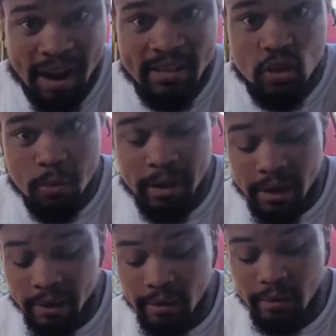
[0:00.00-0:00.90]
rice to
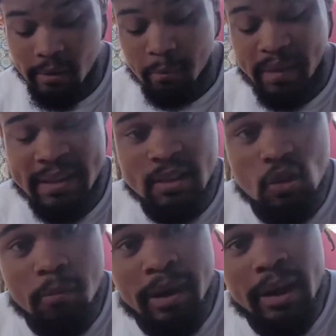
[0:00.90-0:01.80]
America, beans
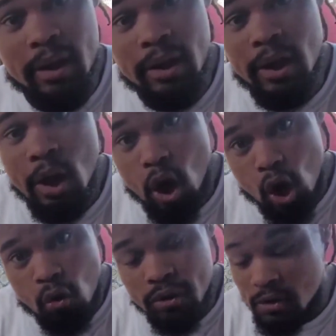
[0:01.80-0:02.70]
to America,
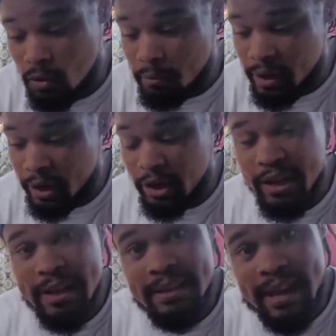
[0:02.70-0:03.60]
okra to
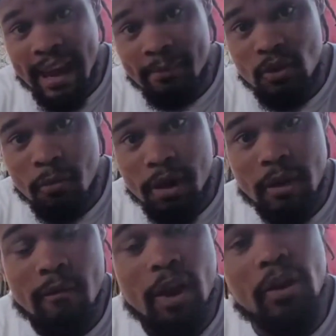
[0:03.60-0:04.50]
America, yams to
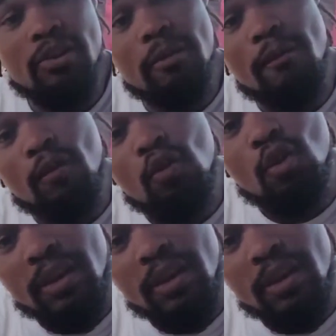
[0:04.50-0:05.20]
America, and various other foods